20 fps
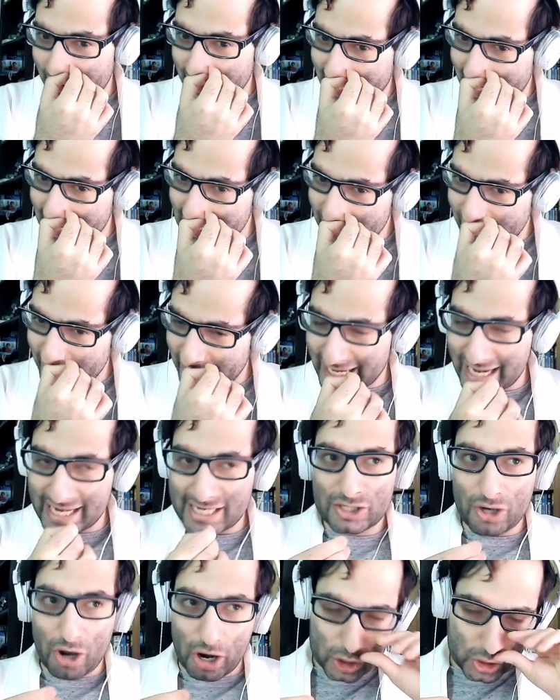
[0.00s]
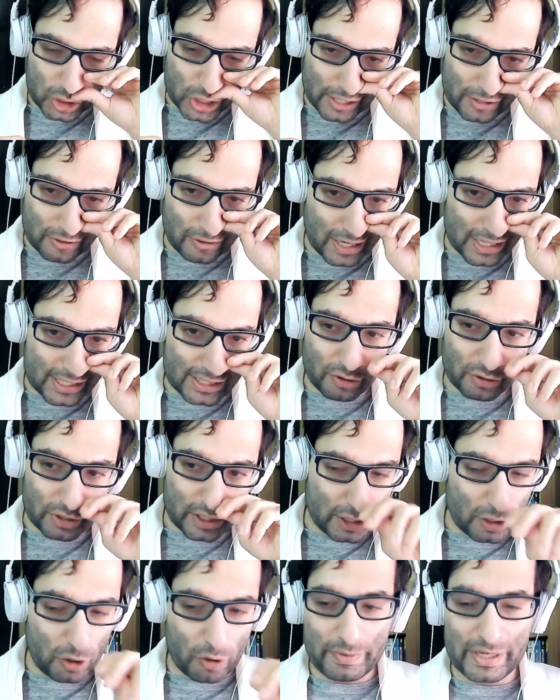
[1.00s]
get, we get Dark Shadow and
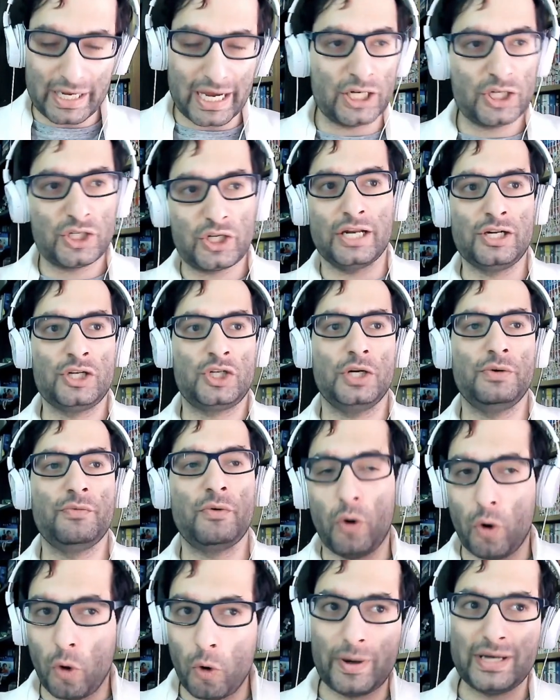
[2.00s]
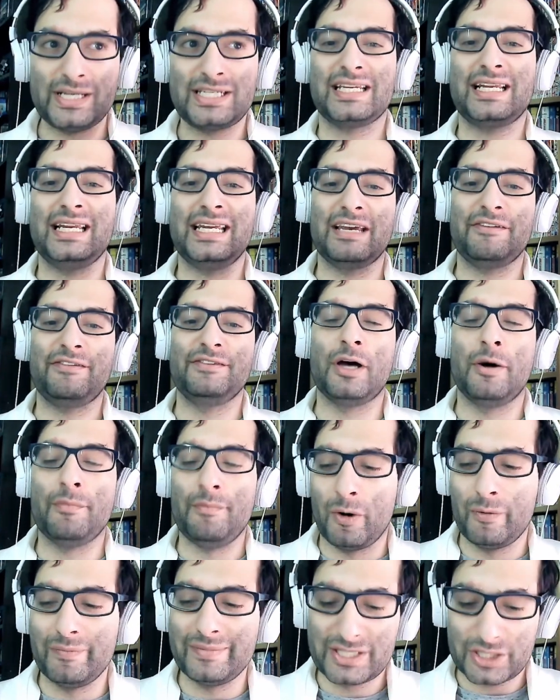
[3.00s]
Tokoyami and, and Jiro all basically giving them
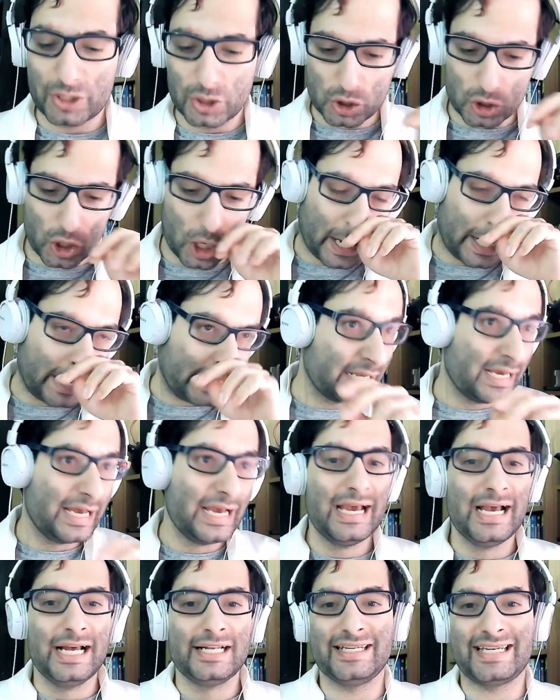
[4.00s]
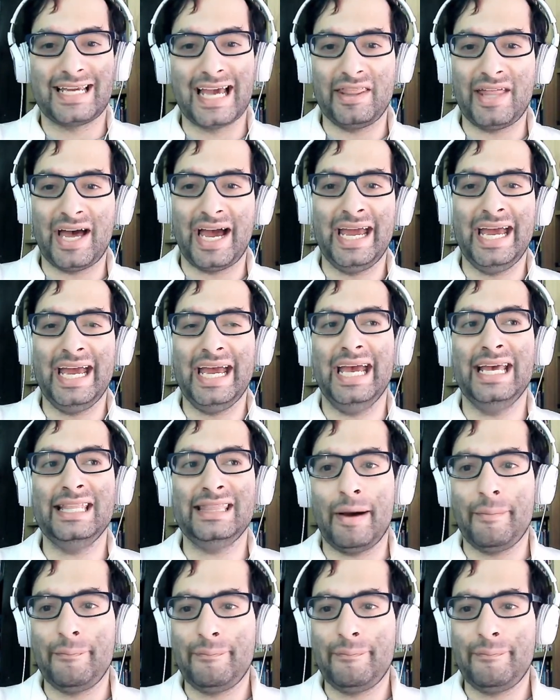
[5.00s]
moments to shine, to get that hit in that